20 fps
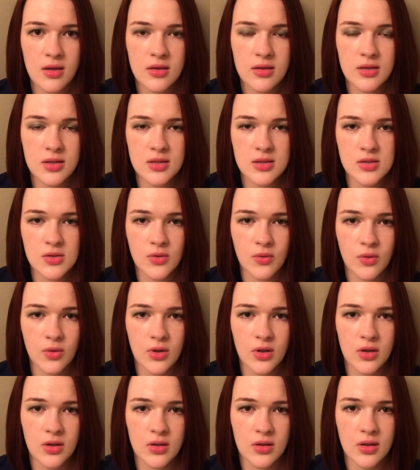This
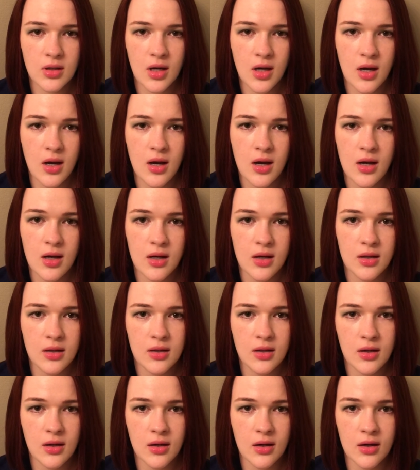oil,
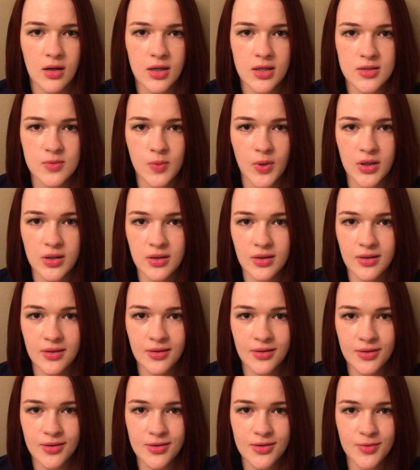I expected
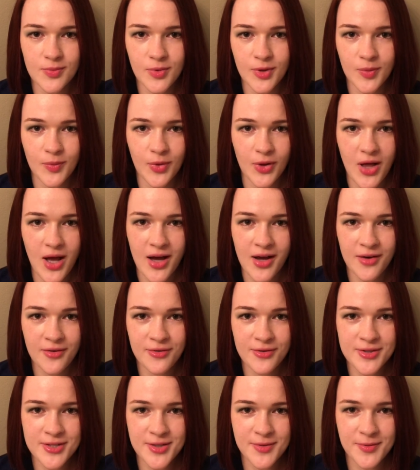it to be black
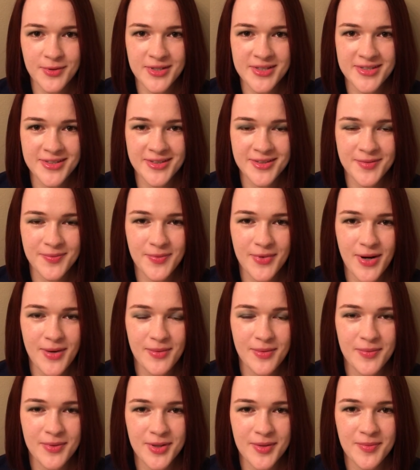for some reason,
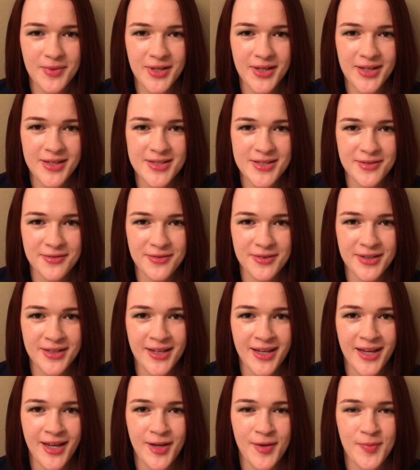probably because of the
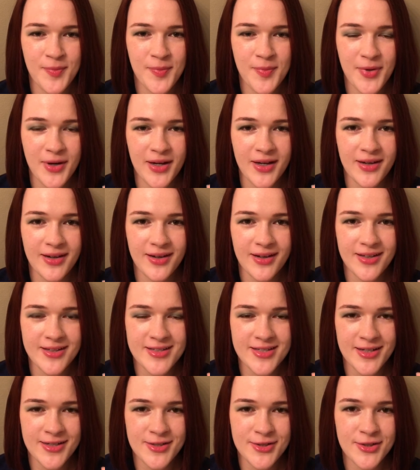name, but
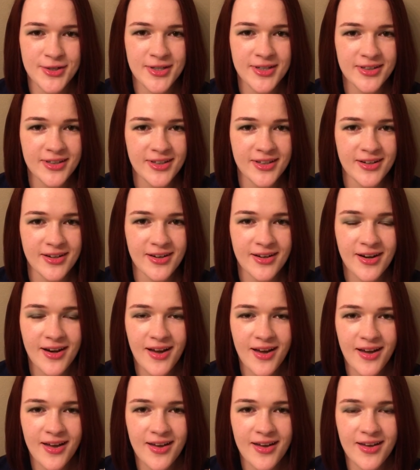it's actually clear
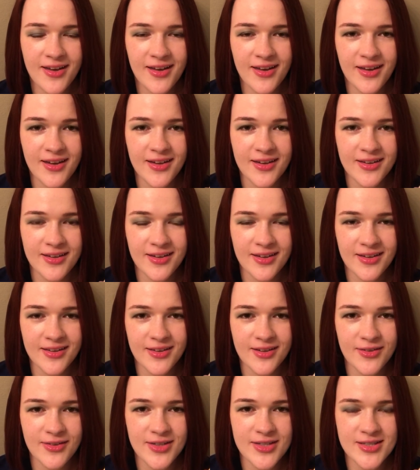and
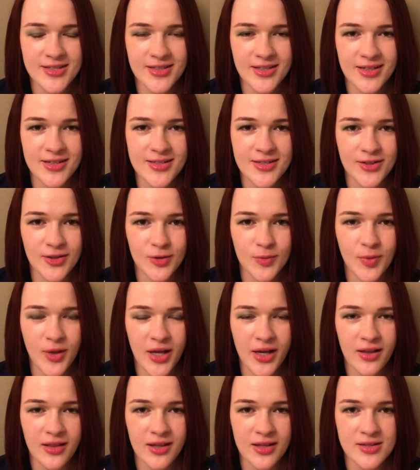the reason that it's called
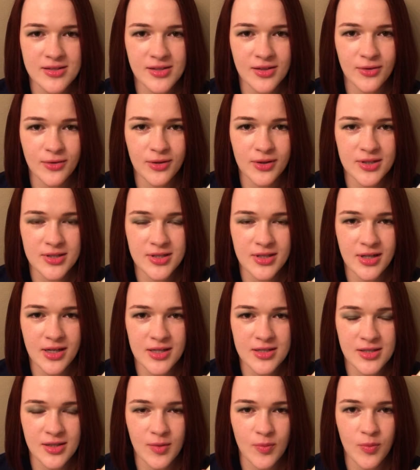black cleansing oil is it
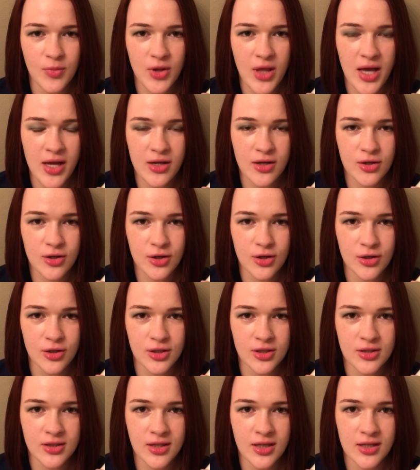has a black
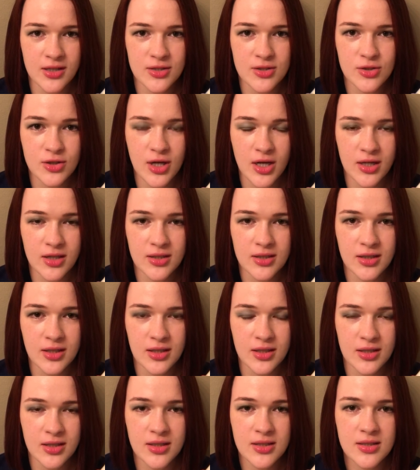currant extract
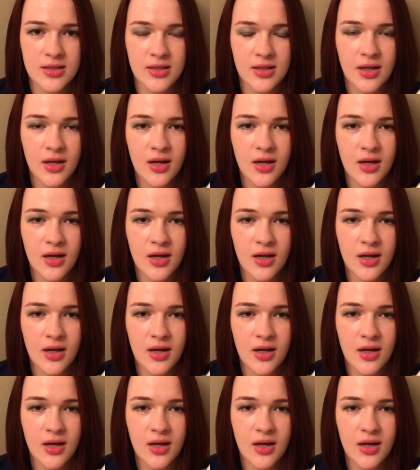in it.